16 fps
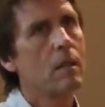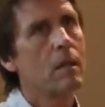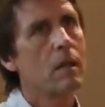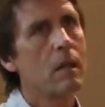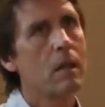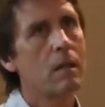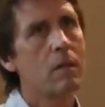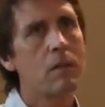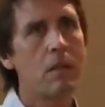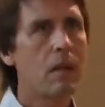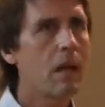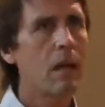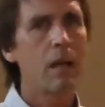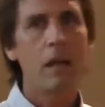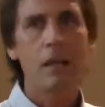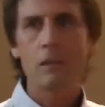Uh,
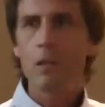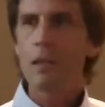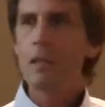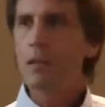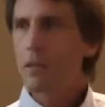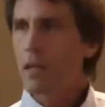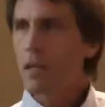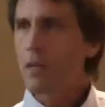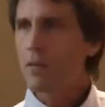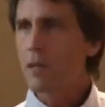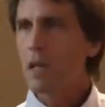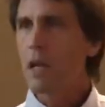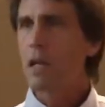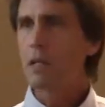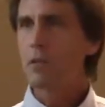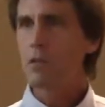I, I tend to think of
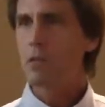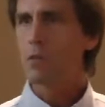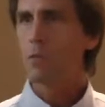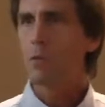analogies.